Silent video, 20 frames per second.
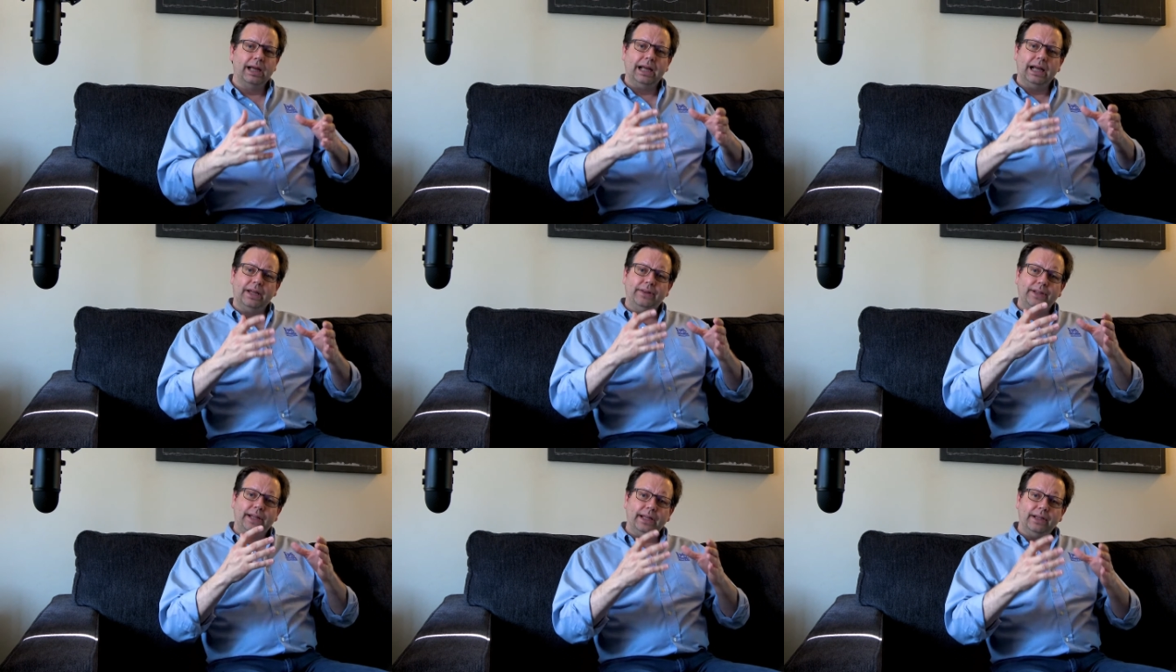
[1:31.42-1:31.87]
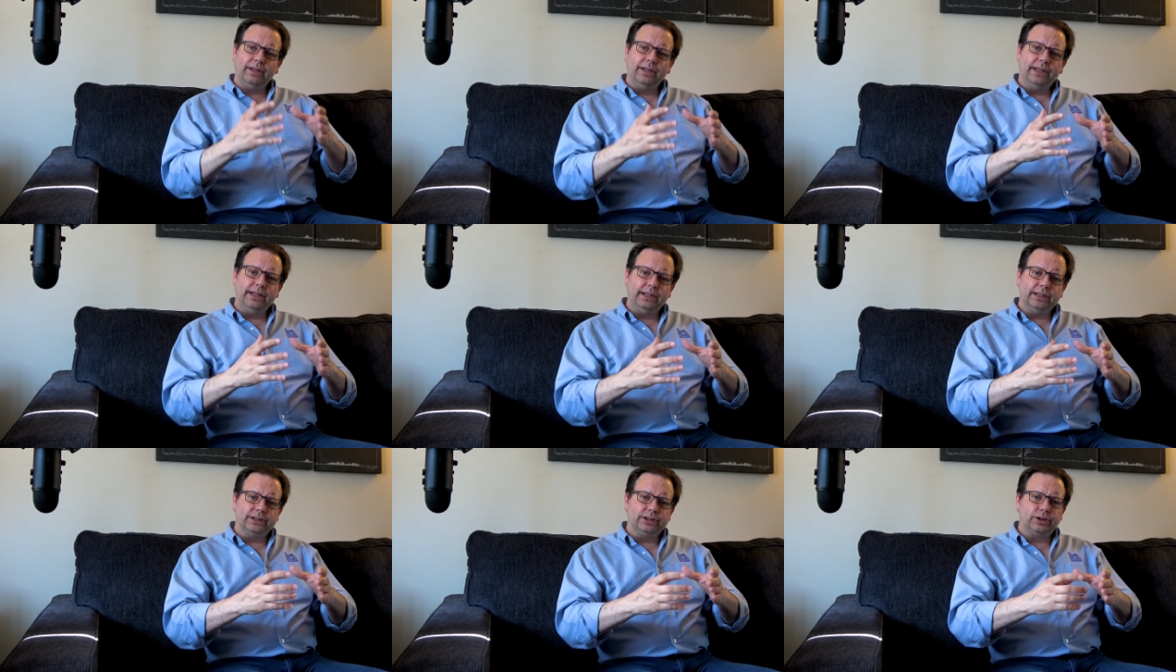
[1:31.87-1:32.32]
And that
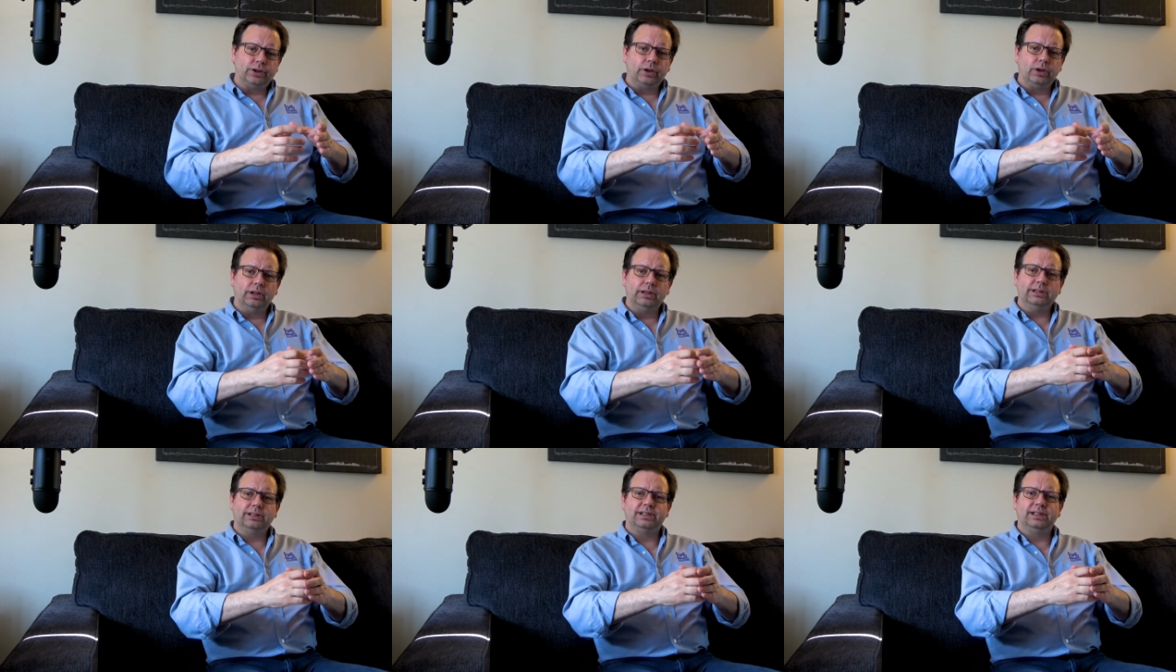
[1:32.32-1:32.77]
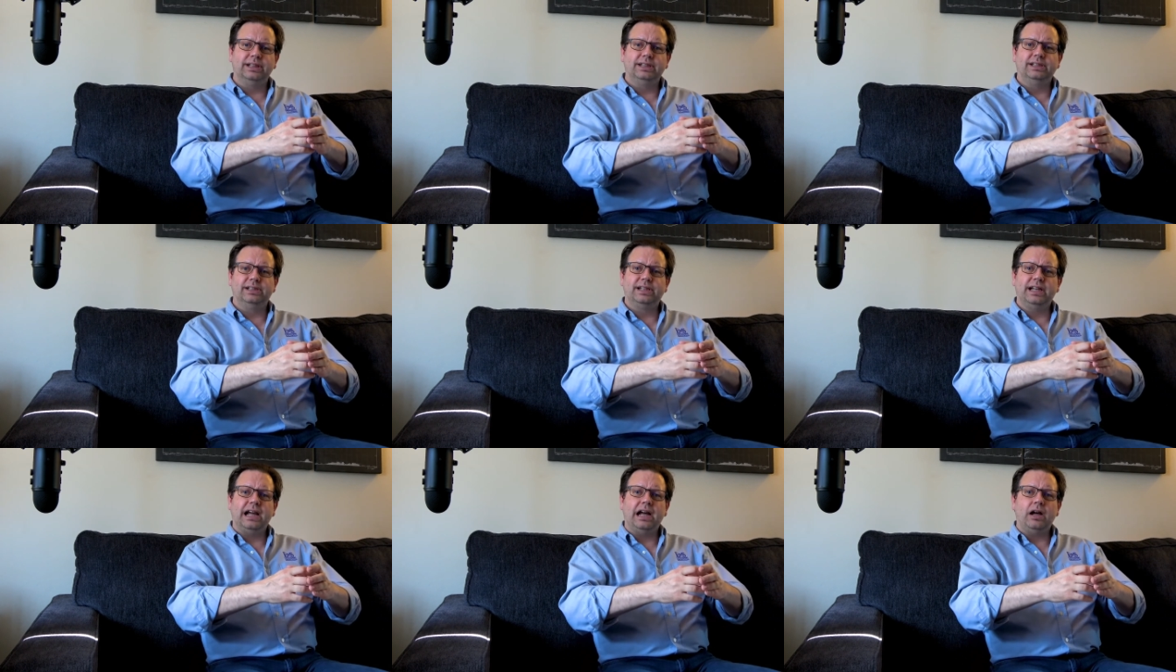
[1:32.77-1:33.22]
leakage current
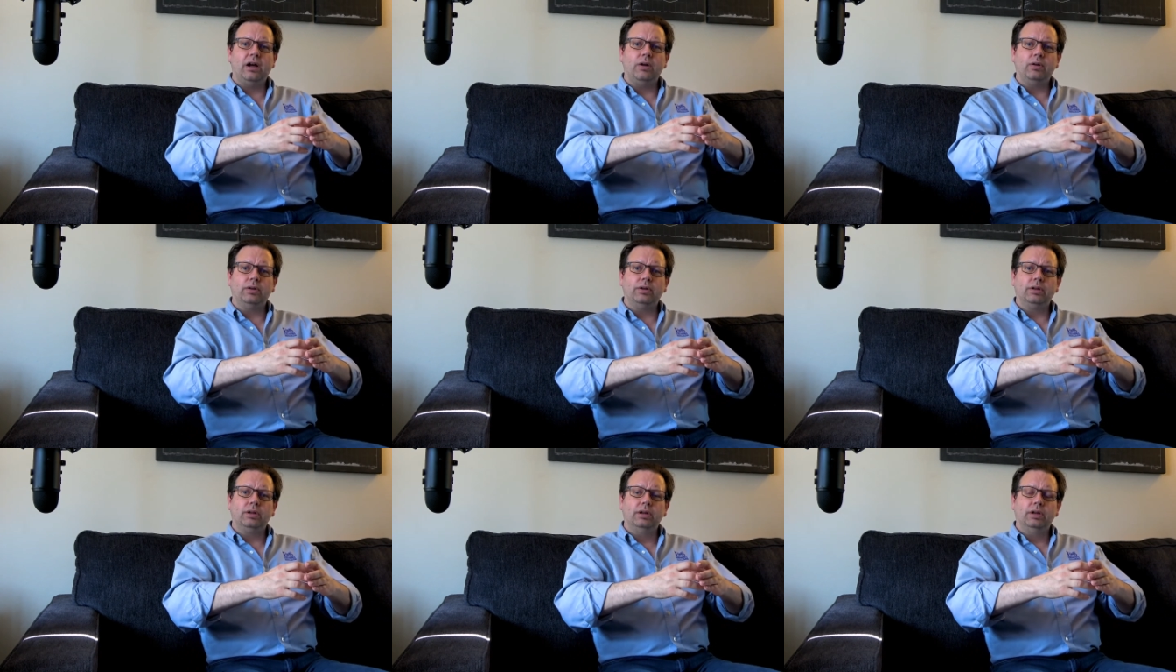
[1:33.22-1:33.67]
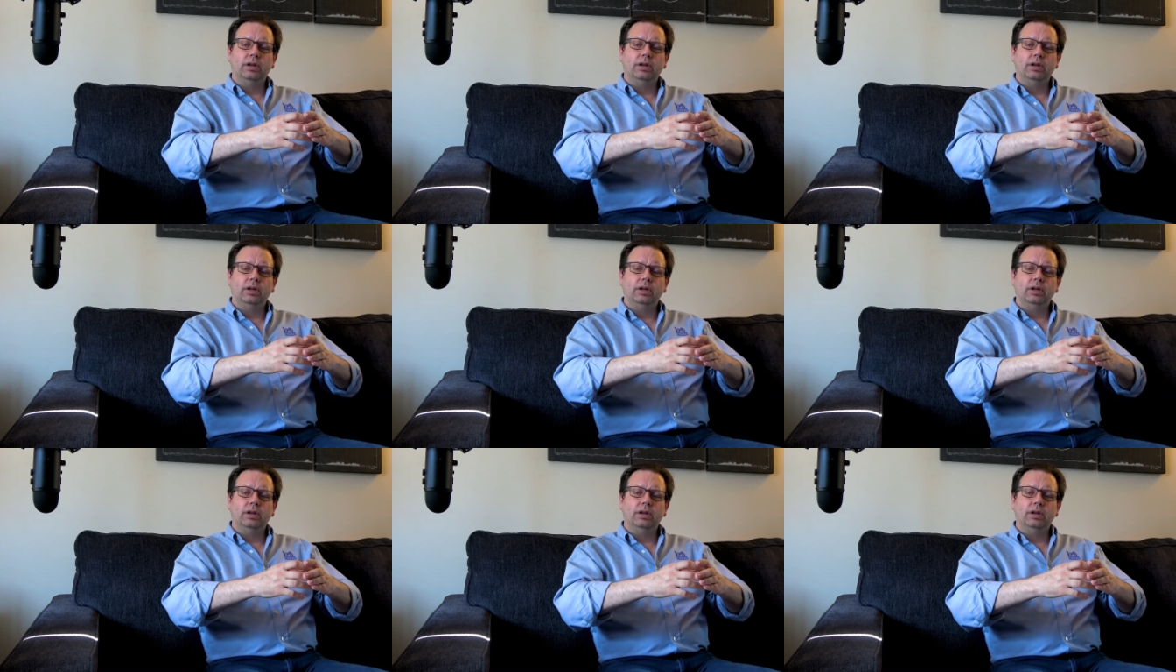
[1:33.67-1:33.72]
sends out